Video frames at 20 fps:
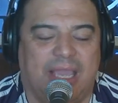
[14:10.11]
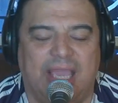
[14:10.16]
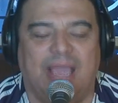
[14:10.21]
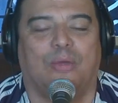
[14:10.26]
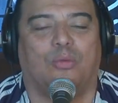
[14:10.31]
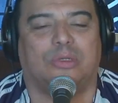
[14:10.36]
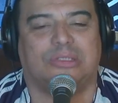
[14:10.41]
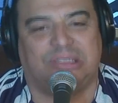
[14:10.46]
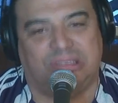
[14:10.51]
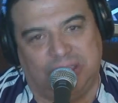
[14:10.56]

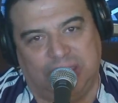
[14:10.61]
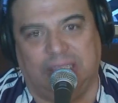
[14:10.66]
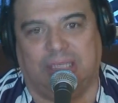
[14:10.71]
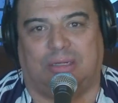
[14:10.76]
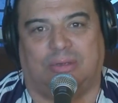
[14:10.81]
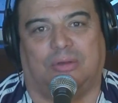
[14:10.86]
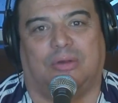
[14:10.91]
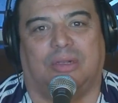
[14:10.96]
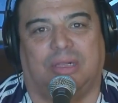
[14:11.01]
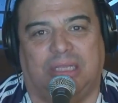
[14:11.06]
it was
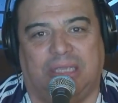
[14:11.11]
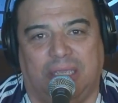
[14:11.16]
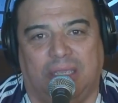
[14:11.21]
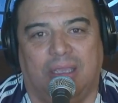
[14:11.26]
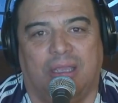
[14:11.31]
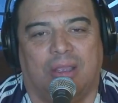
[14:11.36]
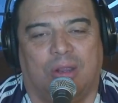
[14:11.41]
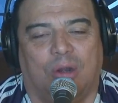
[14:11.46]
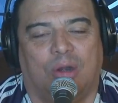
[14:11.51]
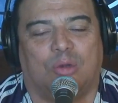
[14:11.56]

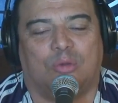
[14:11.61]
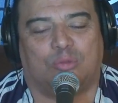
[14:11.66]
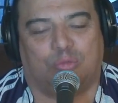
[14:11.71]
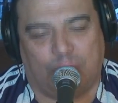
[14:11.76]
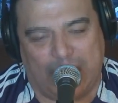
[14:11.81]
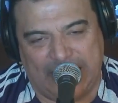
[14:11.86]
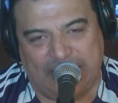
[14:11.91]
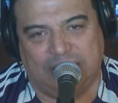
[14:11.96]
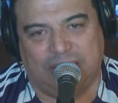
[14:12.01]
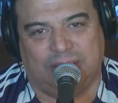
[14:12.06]
literally
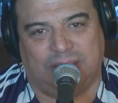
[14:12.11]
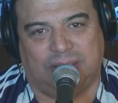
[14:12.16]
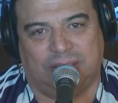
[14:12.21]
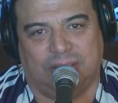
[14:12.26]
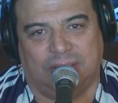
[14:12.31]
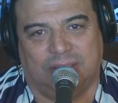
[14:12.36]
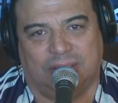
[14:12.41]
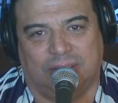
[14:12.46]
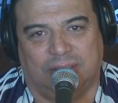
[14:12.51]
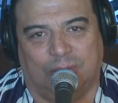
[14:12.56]

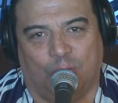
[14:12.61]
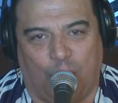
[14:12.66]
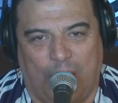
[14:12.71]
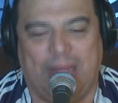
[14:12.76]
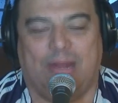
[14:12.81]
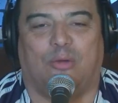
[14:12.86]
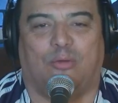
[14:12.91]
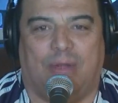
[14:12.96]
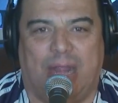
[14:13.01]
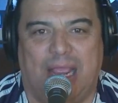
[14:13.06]
rice,
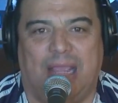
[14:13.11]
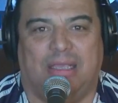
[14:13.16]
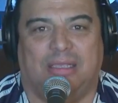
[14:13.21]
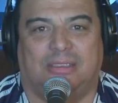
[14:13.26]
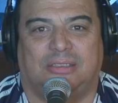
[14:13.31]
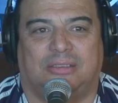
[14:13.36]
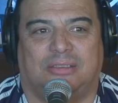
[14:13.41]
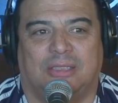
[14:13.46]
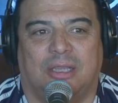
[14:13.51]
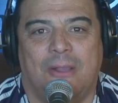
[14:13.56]
white
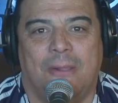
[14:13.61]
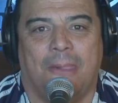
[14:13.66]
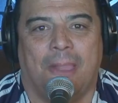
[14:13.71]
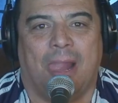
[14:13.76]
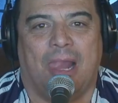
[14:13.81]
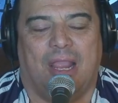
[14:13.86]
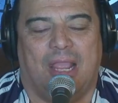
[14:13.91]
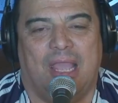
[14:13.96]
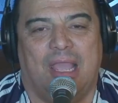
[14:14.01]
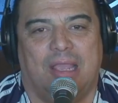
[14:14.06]
rice,
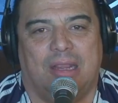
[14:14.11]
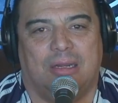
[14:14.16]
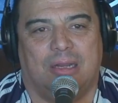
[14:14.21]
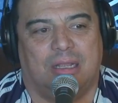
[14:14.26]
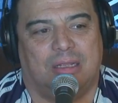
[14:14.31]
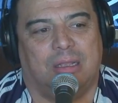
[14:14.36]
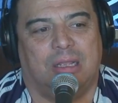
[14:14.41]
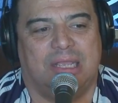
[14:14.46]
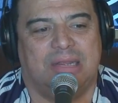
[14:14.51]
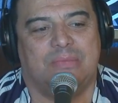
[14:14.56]

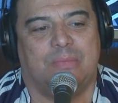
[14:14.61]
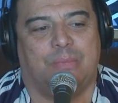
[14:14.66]
and